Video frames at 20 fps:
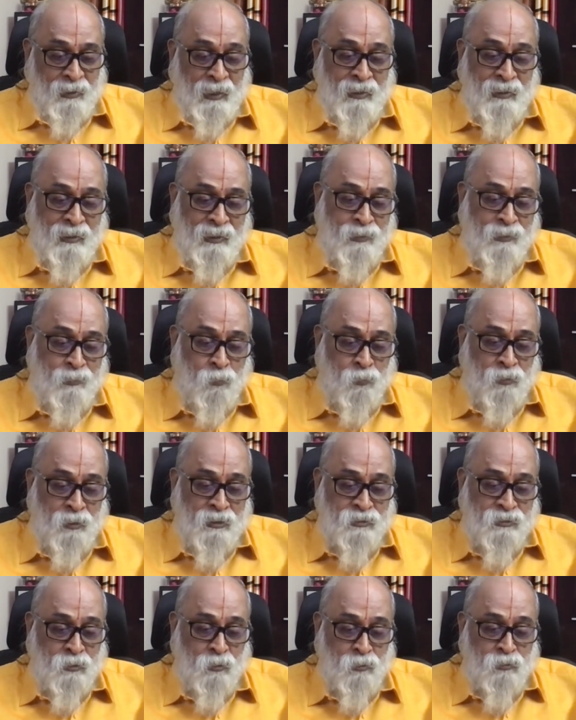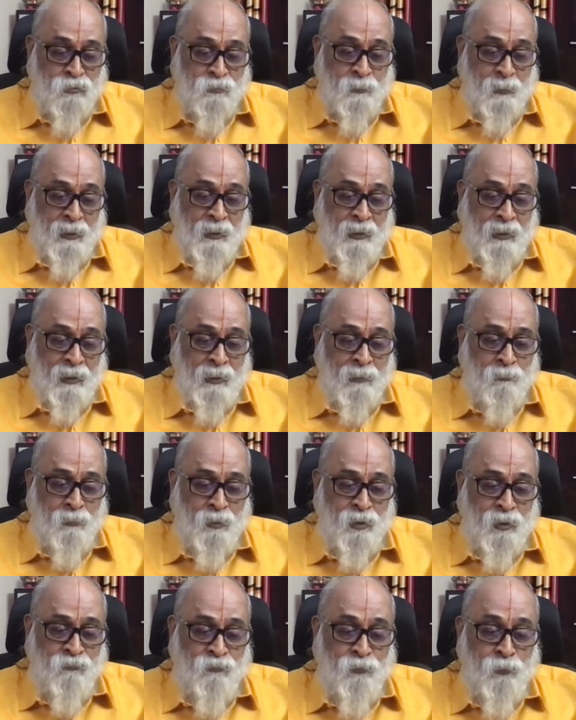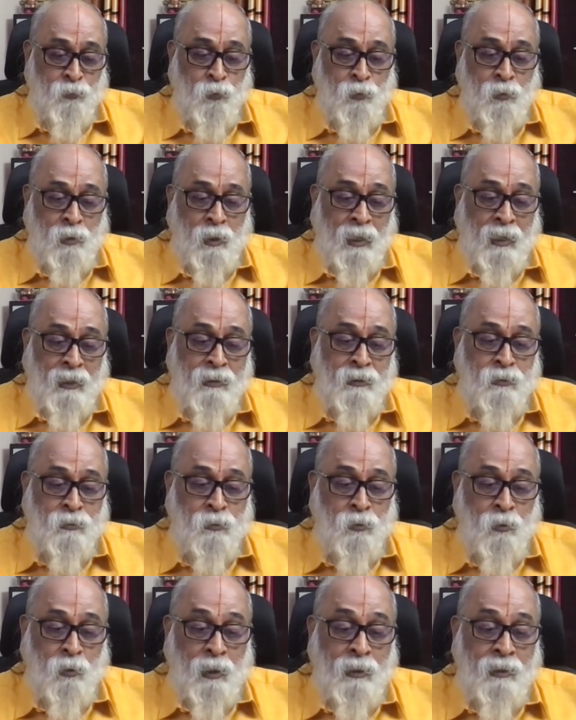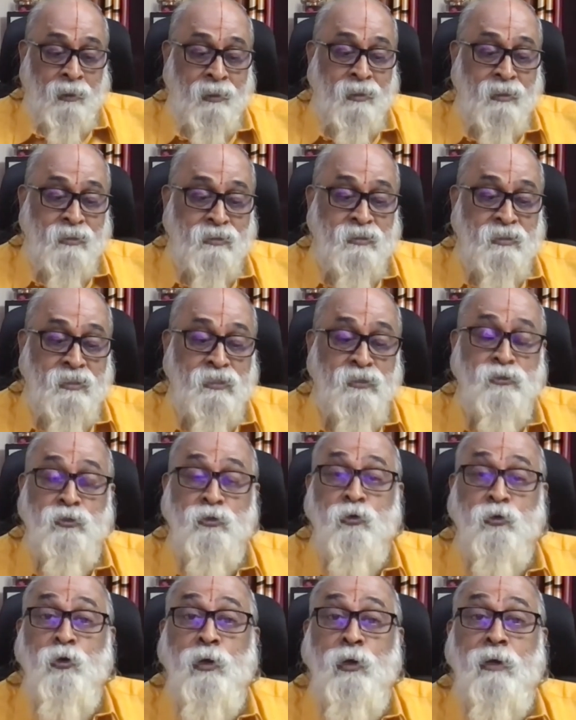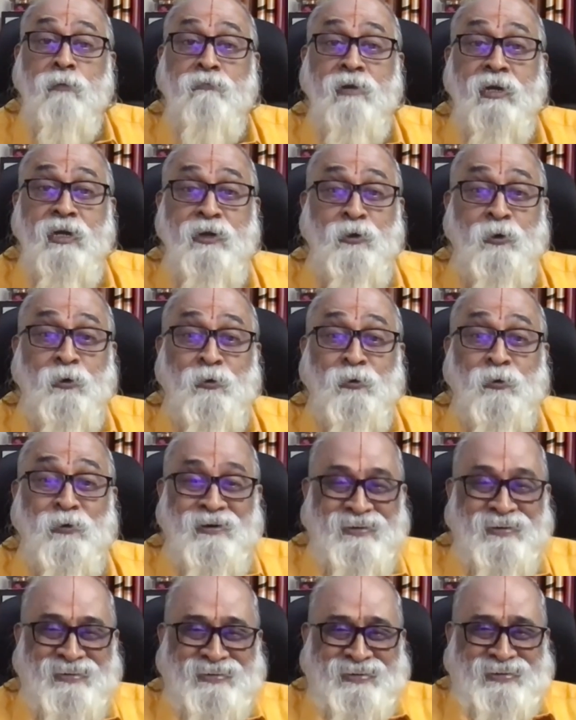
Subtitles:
Kindly don't disclose my name if you would like to address this through a video.